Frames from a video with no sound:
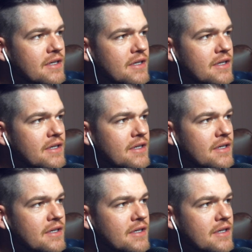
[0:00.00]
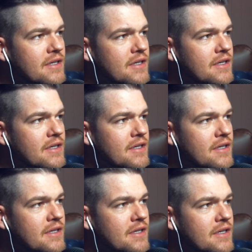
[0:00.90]
How's it going, everyone?
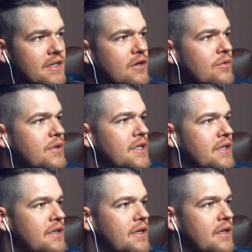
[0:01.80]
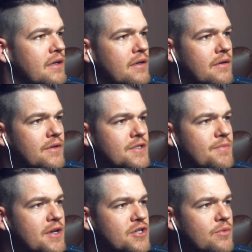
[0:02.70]
How's it going? Just
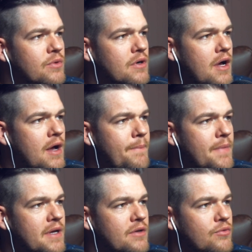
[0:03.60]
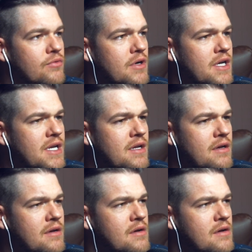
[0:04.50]
make sure we're up and running.